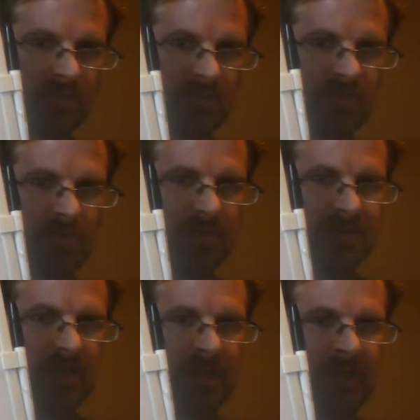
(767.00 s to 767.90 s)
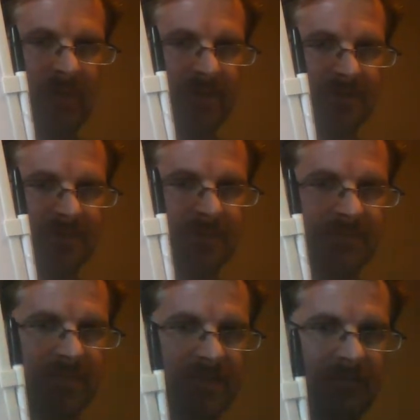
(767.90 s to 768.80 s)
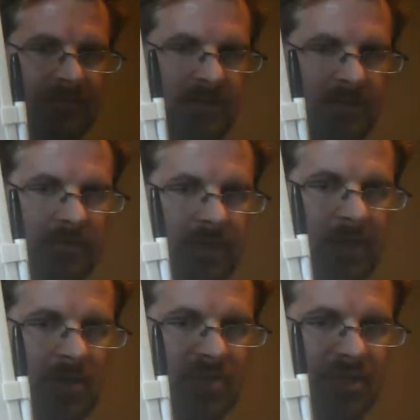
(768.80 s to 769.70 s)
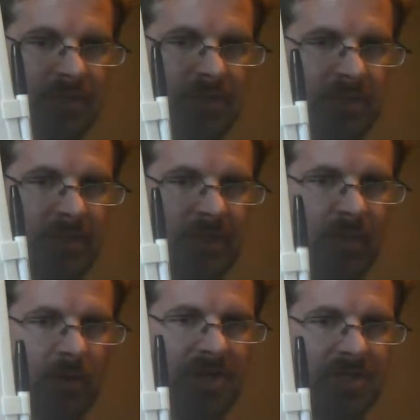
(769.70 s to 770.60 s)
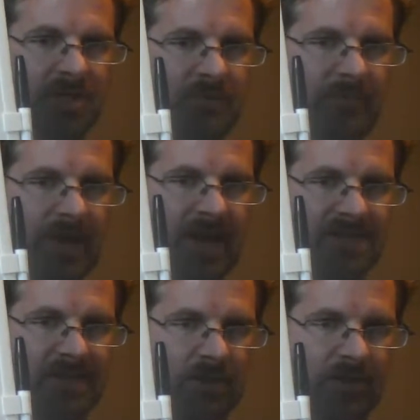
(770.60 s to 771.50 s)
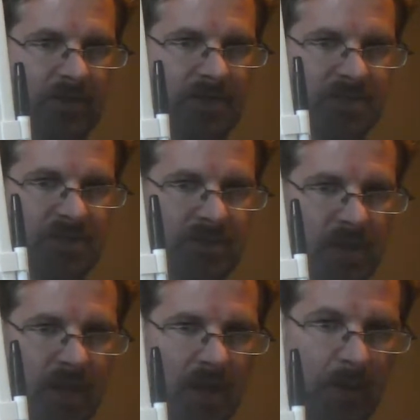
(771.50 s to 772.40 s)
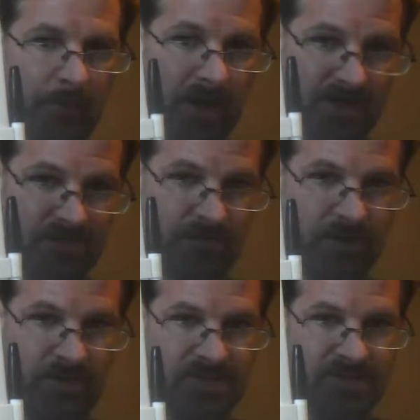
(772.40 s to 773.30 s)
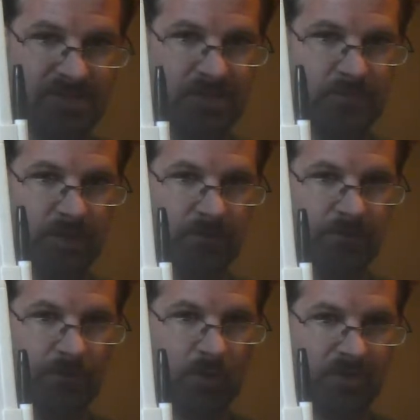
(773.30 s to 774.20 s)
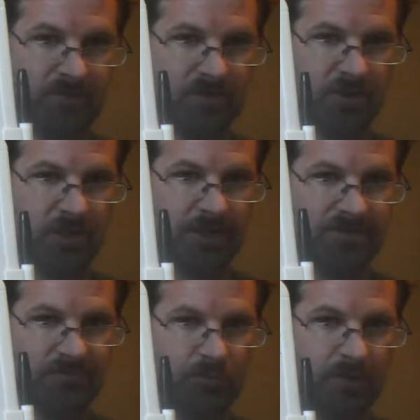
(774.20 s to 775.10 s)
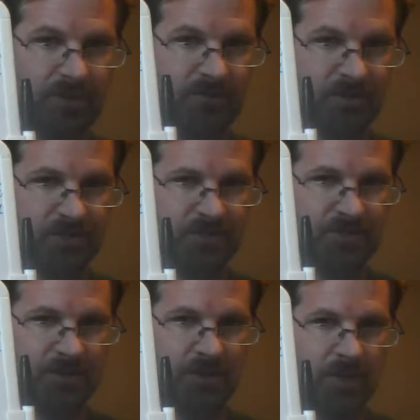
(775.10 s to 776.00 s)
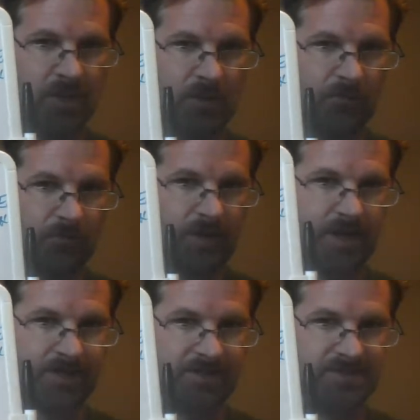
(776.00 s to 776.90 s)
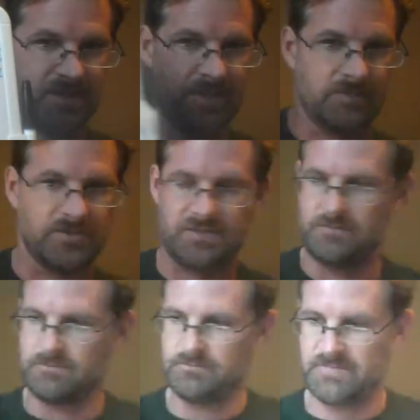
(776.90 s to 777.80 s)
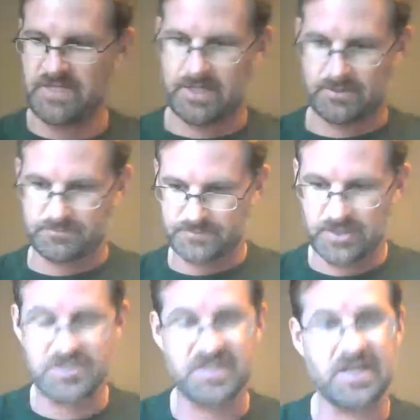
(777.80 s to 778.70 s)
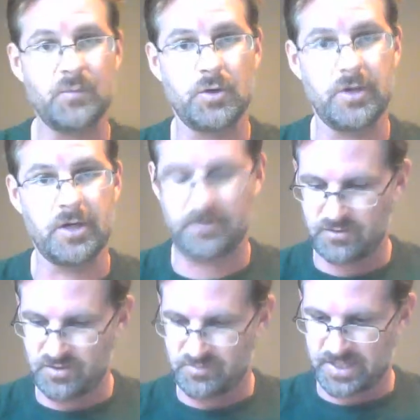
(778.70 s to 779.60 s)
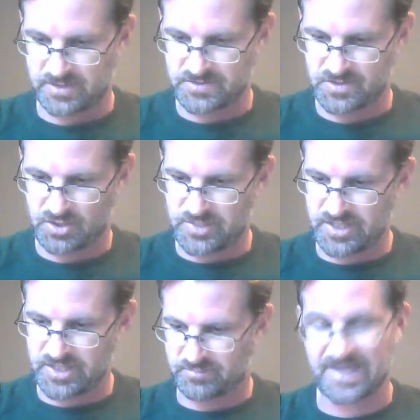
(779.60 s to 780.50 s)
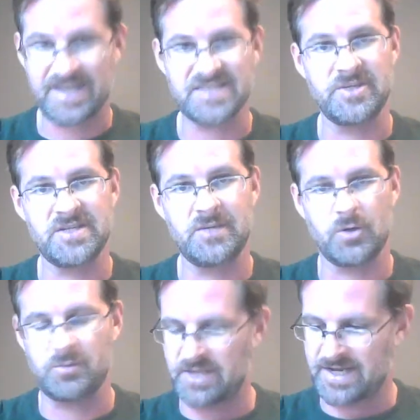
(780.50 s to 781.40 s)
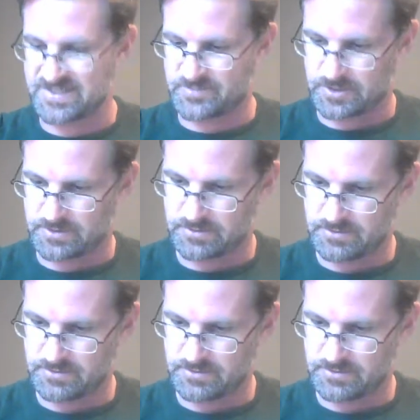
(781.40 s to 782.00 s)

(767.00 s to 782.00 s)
to its alignment of energy, equation, mass calculation, box framing system, 4 divisional lines of point divisions through the acting cycles. Now, understanding where you are through your balance, you could be at a plasmesium or a plasma.